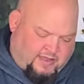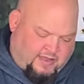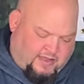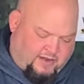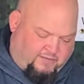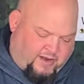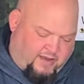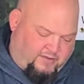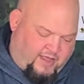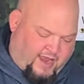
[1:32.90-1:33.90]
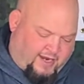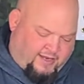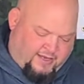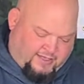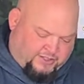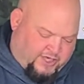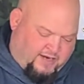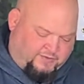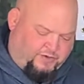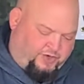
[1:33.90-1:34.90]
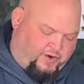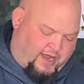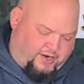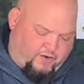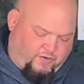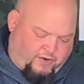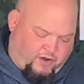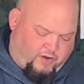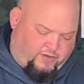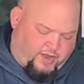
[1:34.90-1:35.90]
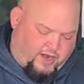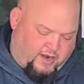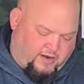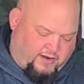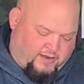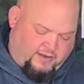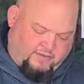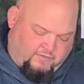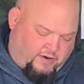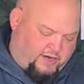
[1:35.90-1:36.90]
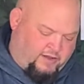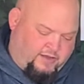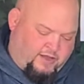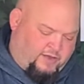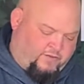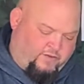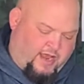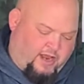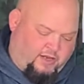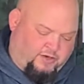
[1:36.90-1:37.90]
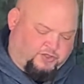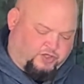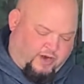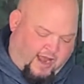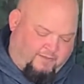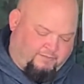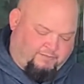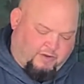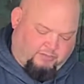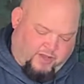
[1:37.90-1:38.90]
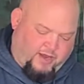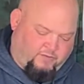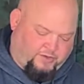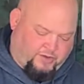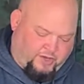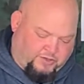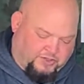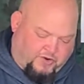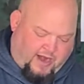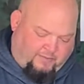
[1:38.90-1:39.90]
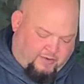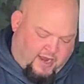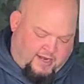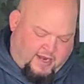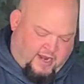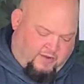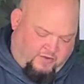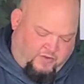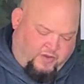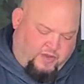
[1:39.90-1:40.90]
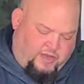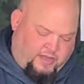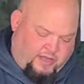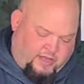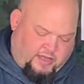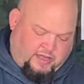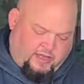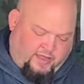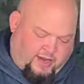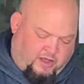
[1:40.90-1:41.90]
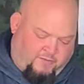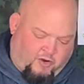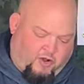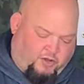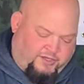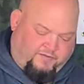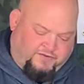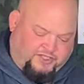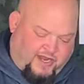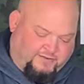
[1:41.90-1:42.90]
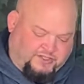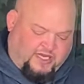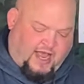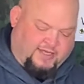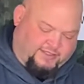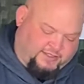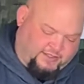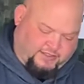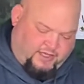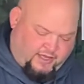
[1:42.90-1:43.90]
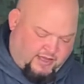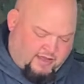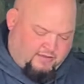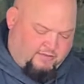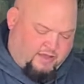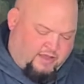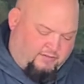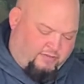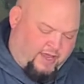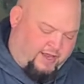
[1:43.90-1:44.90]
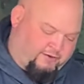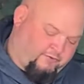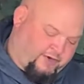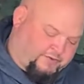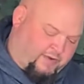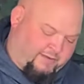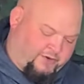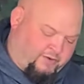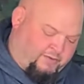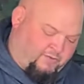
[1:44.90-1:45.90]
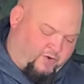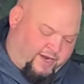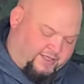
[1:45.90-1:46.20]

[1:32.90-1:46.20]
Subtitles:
You're probably like, James, what do you got going on there? Well, we got a little strap. I'm playing with a little strap right now. And they come in all different shapes and sizes. But the reason why I'm doing a 1-inch,